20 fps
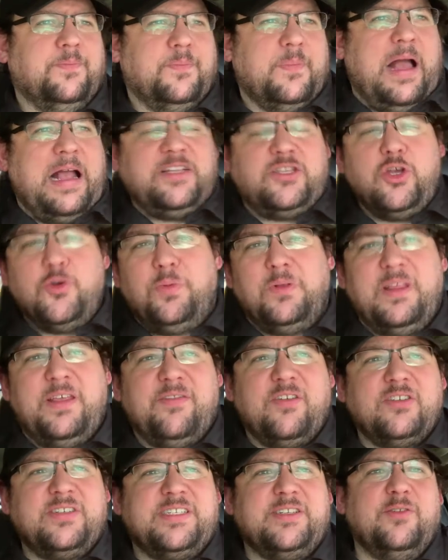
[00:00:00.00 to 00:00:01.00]
I do believe
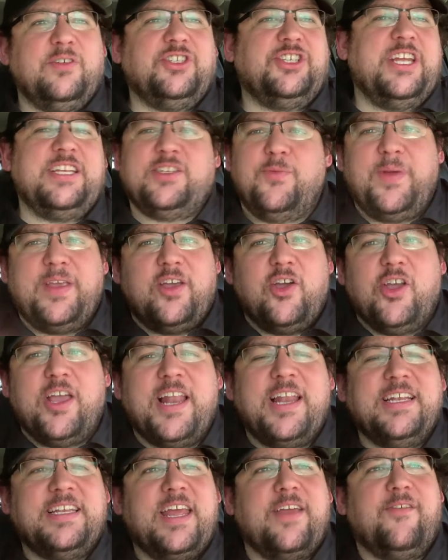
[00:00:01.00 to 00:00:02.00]
there's still a chance that we could
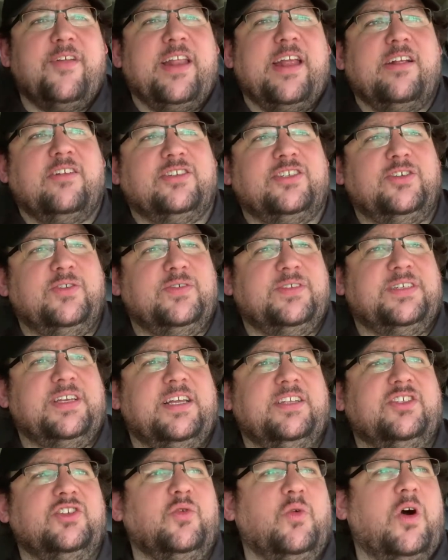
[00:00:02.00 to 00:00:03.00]
get a David Ayer
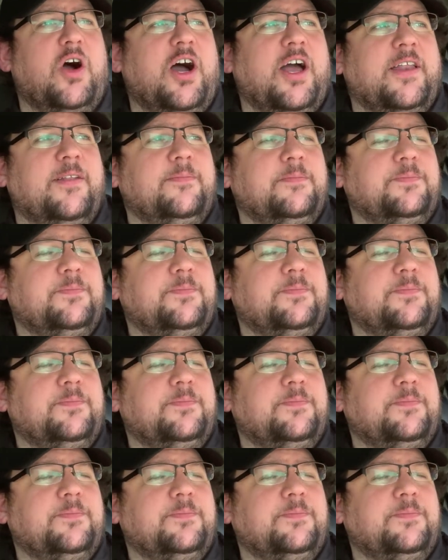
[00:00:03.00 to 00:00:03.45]
Suicide Squad.